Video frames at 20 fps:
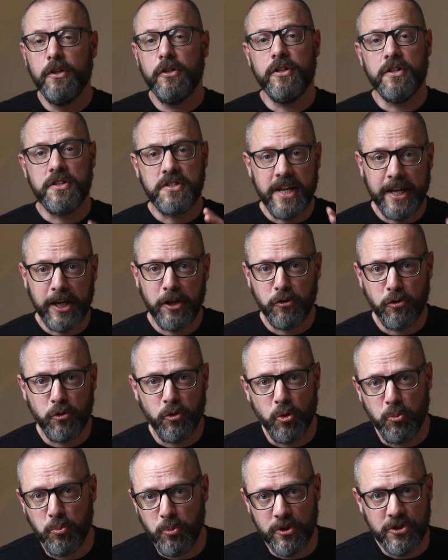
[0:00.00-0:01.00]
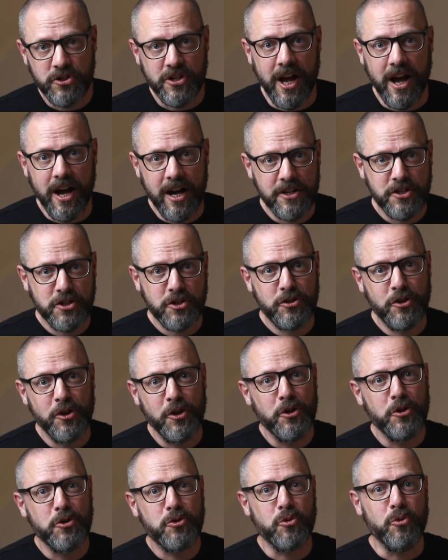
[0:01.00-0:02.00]
The second group was asked
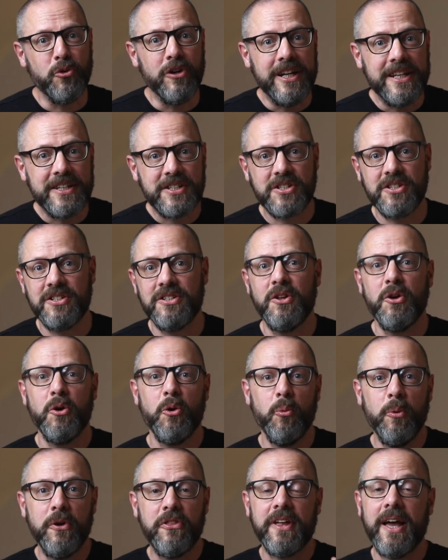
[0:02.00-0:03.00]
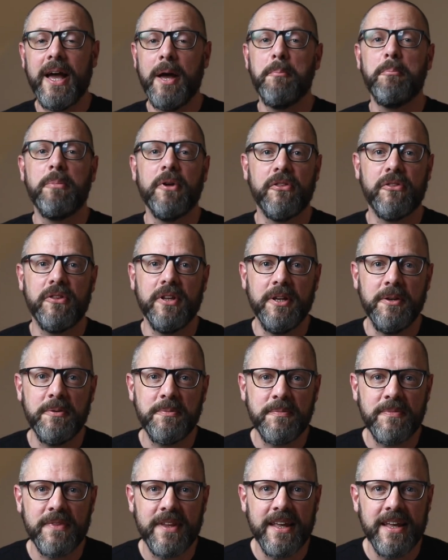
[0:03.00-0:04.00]
to listen with empathy,
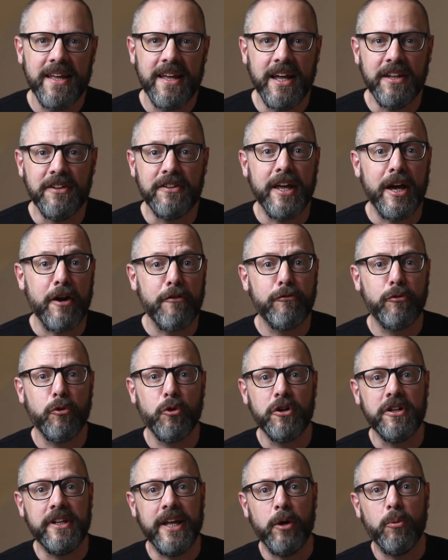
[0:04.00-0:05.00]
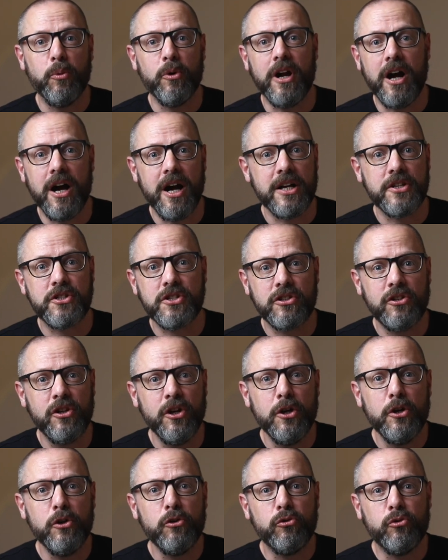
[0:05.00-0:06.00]
and therefore they were asked
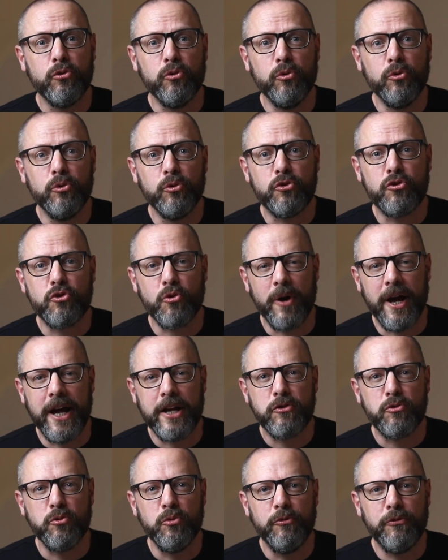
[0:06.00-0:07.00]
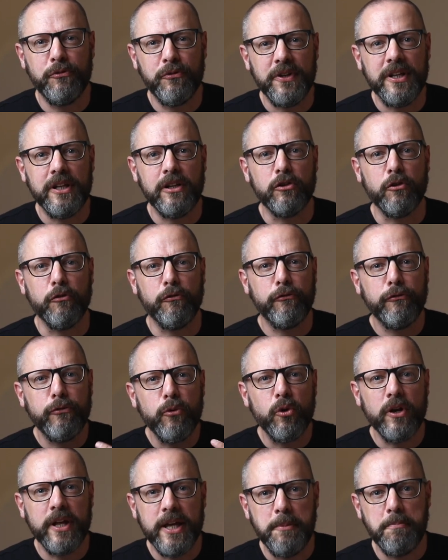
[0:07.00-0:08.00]
to try to feel the
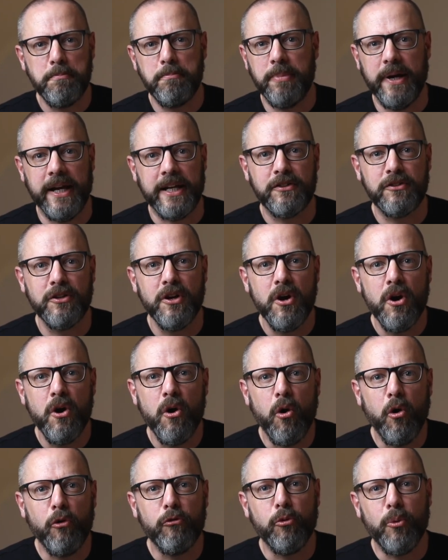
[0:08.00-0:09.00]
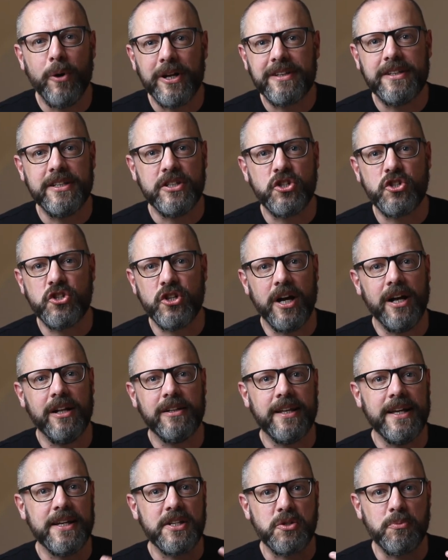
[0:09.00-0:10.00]
full impact of what this
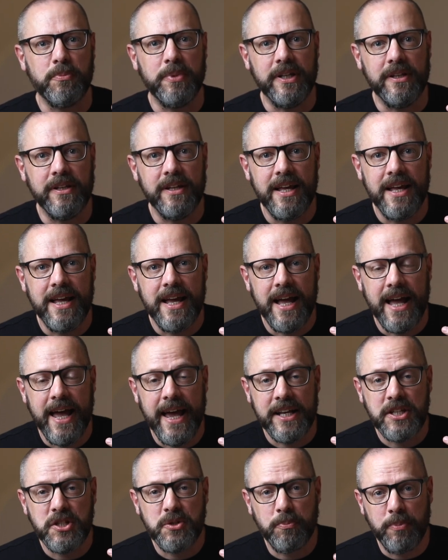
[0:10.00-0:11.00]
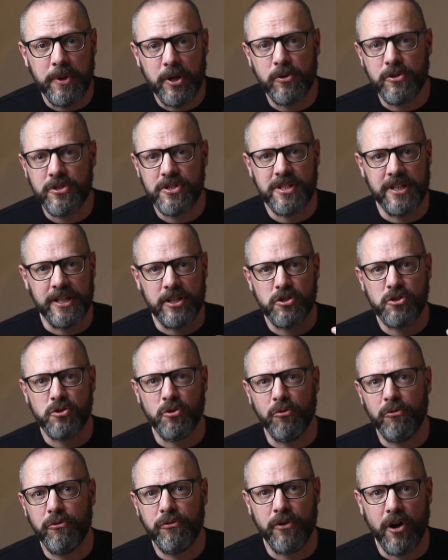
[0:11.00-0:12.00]
child has been experiencing
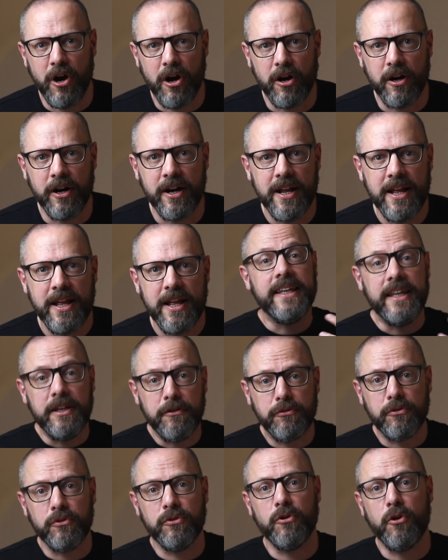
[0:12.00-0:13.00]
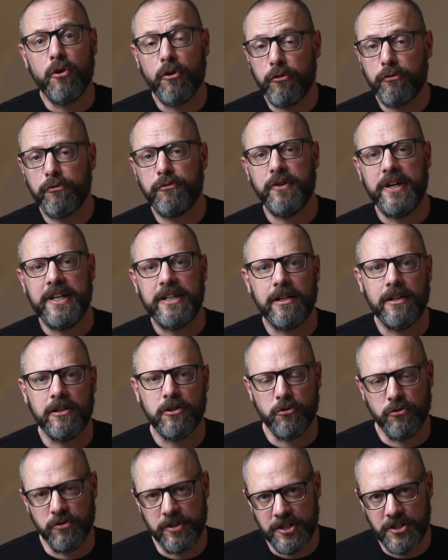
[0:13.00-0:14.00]
so far, given her fatal
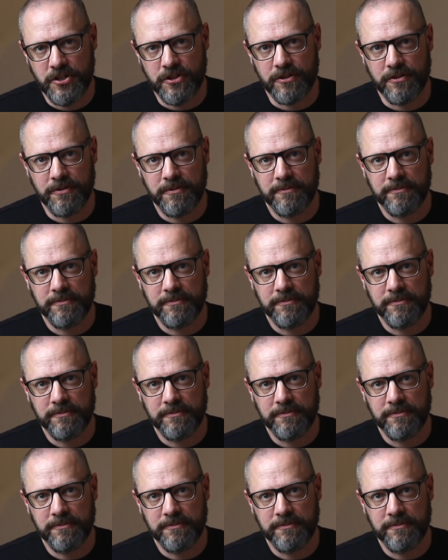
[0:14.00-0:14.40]
condition.